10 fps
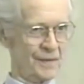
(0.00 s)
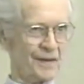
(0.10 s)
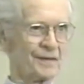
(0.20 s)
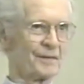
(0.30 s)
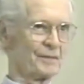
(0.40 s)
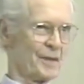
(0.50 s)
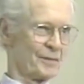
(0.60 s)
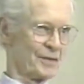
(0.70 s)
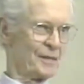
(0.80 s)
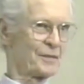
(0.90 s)
And
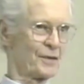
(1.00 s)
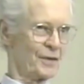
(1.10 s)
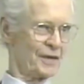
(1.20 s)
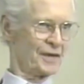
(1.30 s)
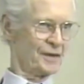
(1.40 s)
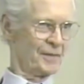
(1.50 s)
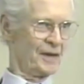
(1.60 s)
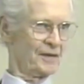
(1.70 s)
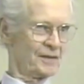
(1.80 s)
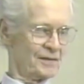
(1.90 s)
remember, I'm talking
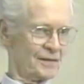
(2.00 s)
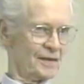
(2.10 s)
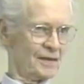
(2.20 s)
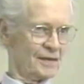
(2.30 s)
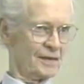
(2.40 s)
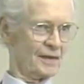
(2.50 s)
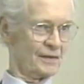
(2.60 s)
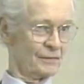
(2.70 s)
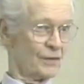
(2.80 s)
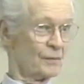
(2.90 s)
about
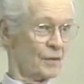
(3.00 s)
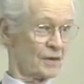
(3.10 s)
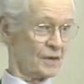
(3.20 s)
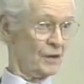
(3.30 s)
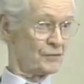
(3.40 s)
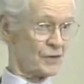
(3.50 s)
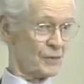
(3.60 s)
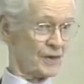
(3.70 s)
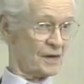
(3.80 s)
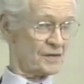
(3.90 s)
a verbal culture
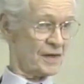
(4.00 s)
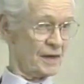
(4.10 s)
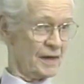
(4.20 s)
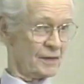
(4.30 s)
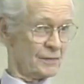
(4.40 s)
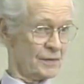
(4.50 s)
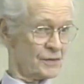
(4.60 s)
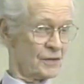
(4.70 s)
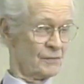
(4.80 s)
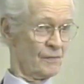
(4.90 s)
when I say language.